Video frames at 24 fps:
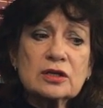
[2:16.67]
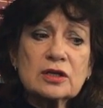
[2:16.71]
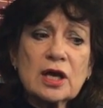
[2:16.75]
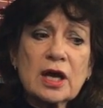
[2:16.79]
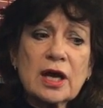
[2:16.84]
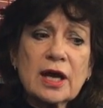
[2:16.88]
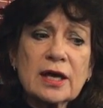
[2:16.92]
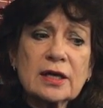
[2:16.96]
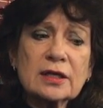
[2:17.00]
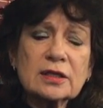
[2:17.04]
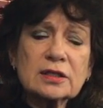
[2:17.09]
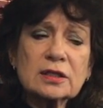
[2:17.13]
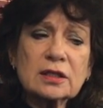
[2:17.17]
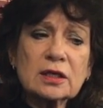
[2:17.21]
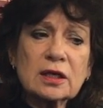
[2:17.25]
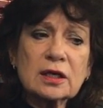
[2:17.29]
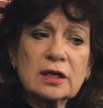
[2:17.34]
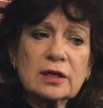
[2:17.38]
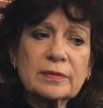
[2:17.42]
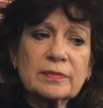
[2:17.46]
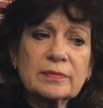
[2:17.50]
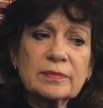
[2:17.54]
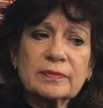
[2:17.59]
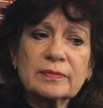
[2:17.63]
And
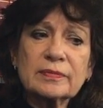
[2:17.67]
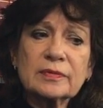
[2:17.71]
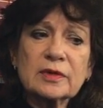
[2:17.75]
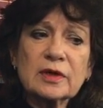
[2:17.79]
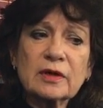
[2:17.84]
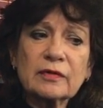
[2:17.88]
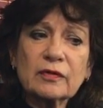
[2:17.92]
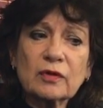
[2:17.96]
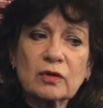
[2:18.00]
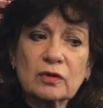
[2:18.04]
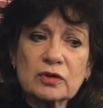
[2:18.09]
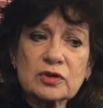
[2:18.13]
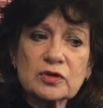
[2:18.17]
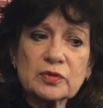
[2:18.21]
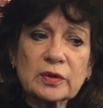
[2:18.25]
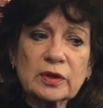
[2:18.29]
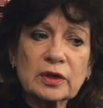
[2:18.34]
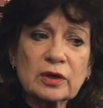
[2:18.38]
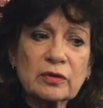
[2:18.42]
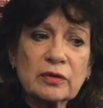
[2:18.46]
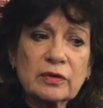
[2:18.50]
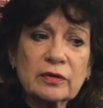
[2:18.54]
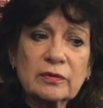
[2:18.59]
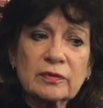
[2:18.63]
of course, we
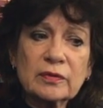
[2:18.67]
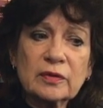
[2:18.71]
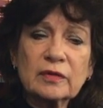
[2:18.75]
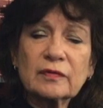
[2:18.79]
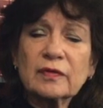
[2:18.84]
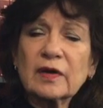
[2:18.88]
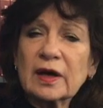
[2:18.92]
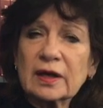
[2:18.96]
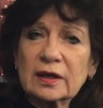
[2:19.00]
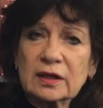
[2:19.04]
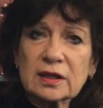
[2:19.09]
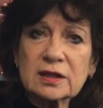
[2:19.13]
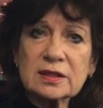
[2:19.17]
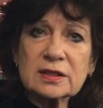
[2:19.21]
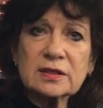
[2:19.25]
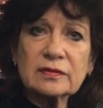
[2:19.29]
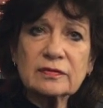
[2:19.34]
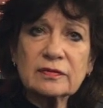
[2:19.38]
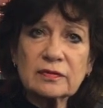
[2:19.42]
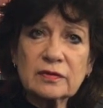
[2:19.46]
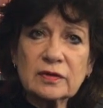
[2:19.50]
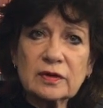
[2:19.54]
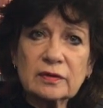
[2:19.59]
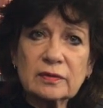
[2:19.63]
know the violence
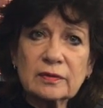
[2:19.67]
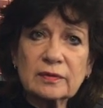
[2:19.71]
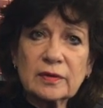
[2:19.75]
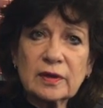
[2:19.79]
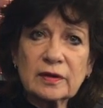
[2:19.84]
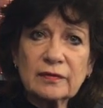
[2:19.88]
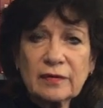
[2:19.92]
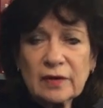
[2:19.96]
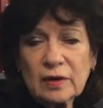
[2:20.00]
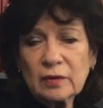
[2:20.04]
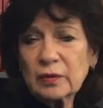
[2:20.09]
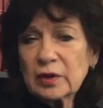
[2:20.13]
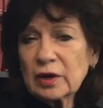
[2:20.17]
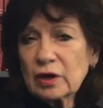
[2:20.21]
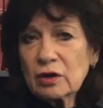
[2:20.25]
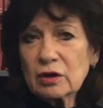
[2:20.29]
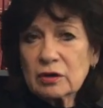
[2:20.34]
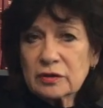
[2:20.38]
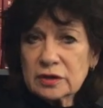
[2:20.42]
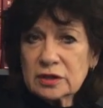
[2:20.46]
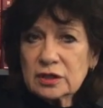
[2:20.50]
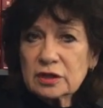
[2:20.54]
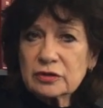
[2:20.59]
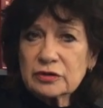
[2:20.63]
of the event we
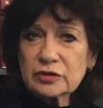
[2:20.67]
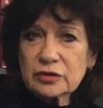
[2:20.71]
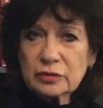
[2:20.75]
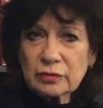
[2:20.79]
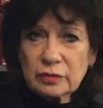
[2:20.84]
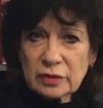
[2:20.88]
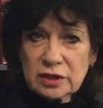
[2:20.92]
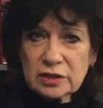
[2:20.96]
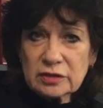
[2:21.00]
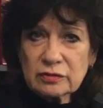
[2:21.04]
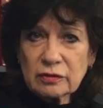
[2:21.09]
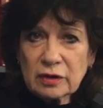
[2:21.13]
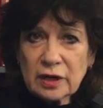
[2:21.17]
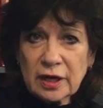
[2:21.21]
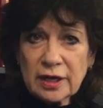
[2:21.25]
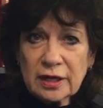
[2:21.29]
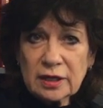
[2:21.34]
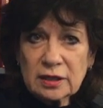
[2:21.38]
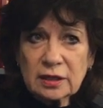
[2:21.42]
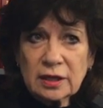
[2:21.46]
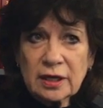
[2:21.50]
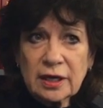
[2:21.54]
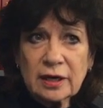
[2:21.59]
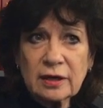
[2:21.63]
call the Tulsa Race
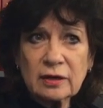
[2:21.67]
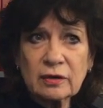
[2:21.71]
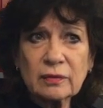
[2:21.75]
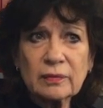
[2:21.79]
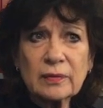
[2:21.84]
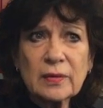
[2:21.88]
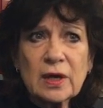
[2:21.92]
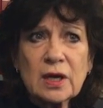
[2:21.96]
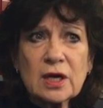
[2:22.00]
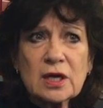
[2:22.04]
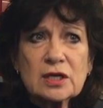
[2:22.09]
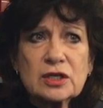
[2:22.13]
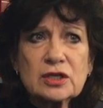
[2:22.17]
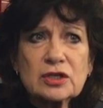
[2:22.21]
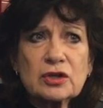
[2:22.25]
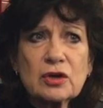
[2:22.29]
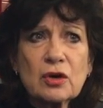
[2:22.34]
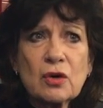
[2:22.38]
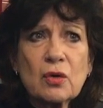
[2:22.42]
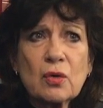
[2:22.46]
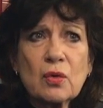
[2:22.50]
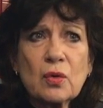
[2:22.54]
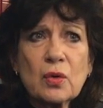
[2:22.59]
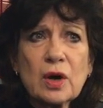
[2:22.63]
Riot now.
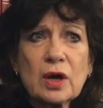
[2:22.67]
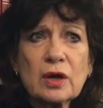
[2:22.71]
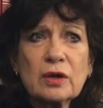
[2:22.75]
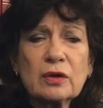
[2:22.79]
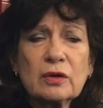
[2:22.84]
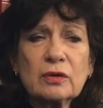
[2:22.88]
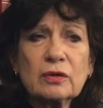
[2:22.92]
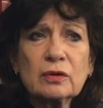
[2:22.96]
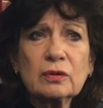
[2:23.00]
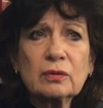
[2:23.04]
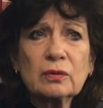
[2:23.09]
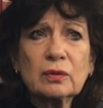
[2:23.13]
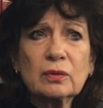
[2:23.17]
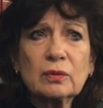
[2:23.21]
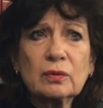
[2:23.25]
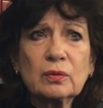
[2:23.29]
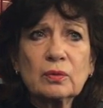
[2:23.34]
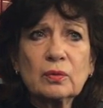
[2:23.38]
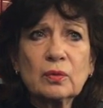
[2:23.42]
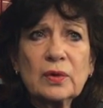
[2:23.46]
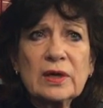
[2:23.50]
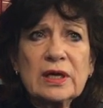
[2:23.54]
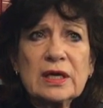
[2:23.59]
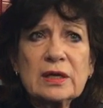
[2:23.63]
But
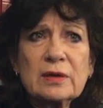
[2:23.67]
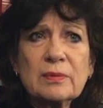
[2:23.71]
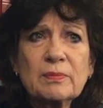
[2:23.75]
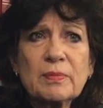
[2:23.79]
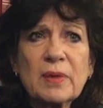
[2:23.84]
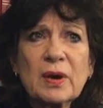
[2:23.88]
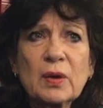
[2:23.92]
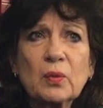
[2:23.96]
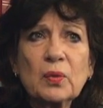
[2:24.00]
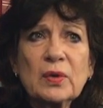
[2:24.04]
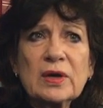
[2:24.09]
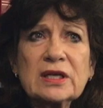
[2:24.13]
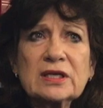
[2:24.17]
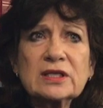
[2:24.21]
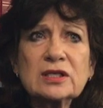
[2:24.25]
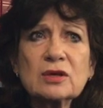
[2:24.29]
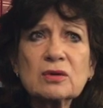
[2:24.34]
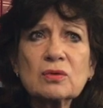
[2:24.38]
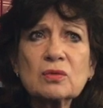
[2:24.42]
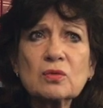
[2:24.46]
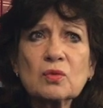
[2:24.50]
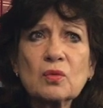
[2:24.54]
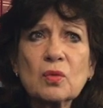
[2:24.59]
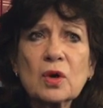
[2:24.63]
we
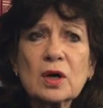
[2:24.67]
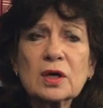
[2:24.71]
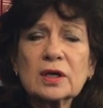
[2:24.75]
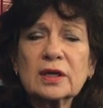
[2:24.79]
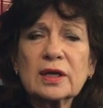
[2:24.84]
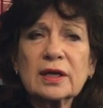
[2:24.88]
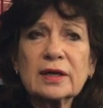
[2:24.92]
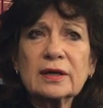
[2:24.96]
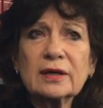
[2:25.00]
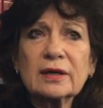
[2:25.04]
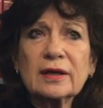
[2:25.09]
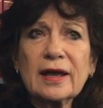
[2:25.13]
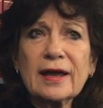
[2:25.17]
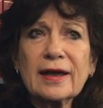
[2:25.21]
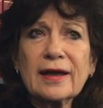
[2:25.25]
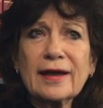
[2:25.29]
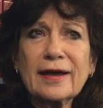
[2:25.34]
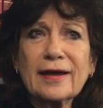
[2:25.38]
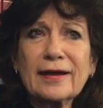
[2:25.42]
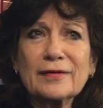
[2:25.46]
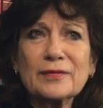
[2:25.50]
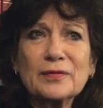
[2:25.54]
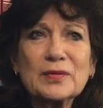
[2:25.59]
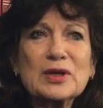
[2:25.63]
don't
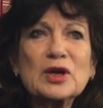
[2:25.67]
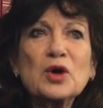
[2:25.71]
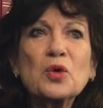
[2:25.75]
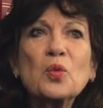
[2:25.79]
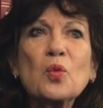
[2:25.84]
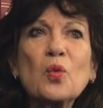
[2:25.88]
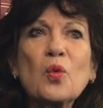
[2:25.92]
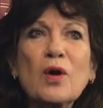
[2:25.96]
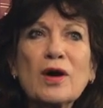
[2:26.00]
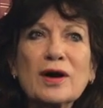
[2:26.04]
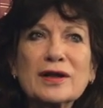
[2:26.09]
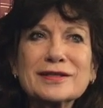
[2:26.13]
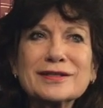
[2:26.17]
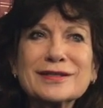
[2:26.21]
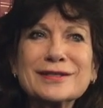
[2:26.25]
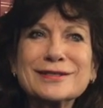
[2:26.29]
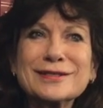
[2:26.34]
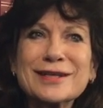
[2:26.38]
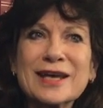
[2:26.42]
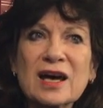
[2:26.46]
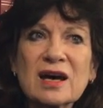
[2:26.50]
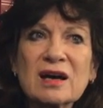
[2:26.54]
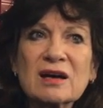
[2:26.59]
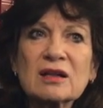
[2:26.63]
want to
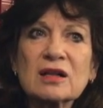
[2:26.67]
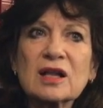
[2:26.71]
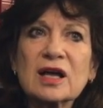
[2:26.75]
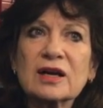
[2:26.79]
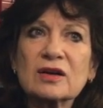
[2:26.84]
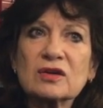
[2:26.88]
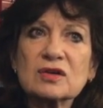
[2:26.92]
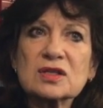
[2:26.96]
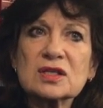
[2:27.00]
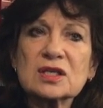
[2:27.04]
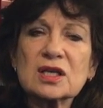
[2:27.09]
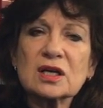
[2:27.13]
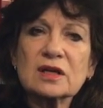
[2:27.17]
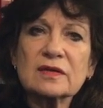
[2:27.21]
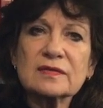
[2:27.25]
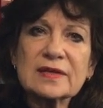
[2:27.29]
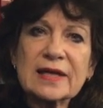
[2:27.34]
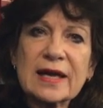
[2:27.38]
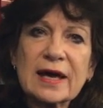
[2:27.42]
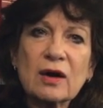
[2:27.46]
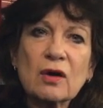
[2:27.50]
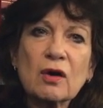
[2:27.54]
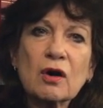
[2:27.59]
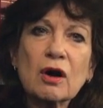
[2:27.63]
tell ourselves
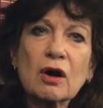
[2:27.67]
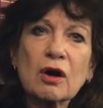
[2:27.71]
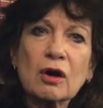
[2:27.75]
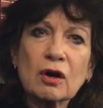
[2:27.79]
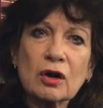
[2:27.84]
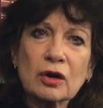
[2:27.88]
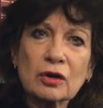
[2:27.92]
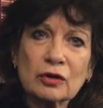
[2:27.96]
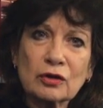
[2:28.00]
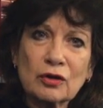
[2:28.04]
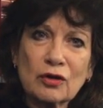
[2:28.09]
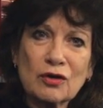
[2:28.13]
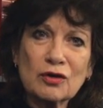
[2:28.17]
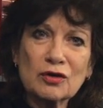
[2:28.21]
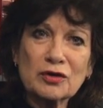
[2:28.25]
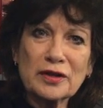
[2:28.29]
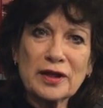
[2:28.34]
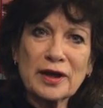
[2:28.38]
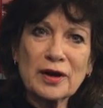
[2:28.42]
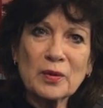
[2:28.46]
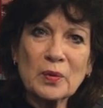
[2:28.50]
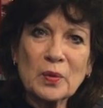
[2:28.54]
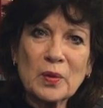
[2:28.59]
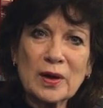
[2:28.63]
how hard all
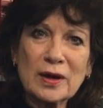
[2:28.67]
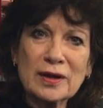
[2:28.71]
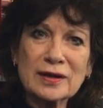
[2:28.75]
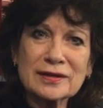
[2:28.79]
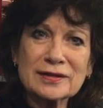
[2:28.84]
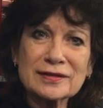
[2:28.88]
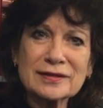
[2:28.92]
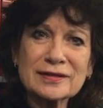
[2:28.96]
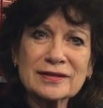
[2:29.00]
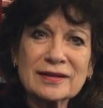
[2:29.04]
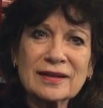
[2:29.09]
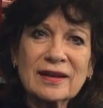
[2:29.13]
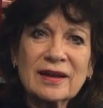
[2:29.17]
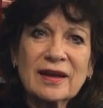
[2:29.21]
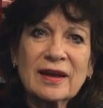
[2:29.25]
that was.